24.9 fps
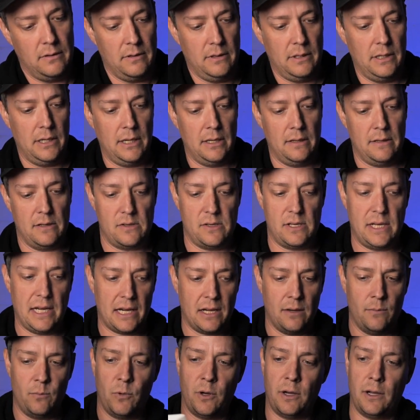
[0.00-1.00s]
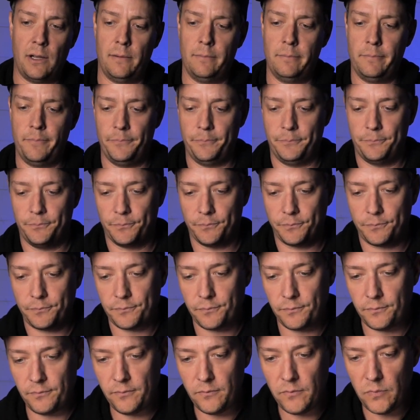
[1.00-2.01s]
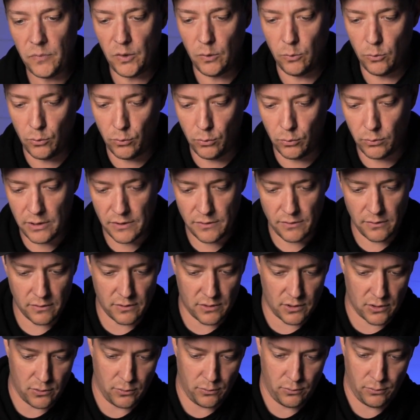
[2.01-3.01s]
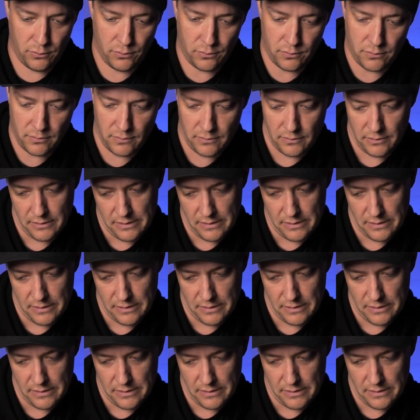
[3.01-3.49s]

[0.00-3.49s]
in the second one, ooh, this looks cool.